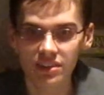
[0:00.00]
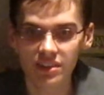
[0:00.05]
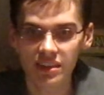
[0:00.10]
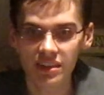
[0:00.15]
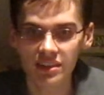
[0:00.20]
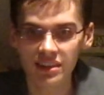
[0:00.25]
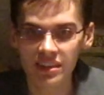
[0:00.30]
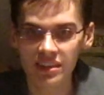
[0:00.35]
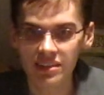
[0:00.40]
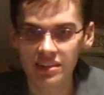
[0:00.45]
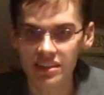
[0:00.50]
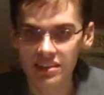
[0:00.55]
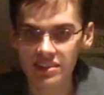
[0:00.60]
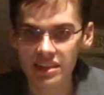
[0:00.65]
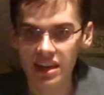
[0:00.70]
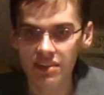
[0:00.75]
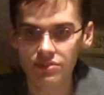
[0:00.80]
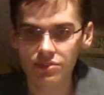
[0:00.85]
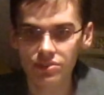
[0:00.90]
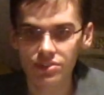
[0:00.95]
this
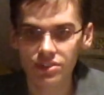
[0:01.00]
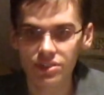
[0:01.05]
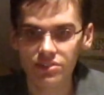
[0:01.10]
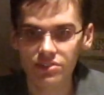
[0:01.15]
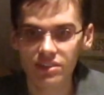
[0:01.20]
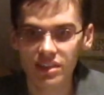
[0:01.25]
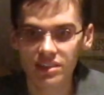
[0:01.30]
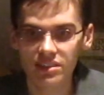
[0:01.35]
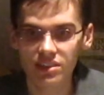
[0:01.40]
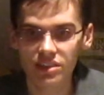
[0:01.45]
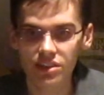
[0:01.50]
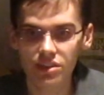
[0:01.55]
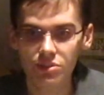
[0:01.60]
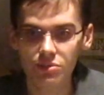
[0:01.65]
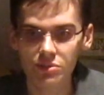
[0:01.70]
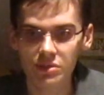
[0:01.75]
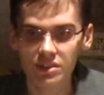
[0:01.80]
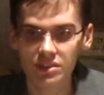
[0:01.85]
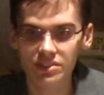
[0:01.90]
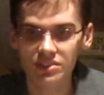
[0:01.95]
afternoon that
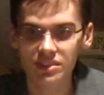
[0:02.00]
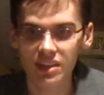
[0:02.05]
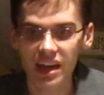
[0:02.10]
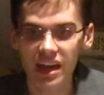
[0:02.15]
there was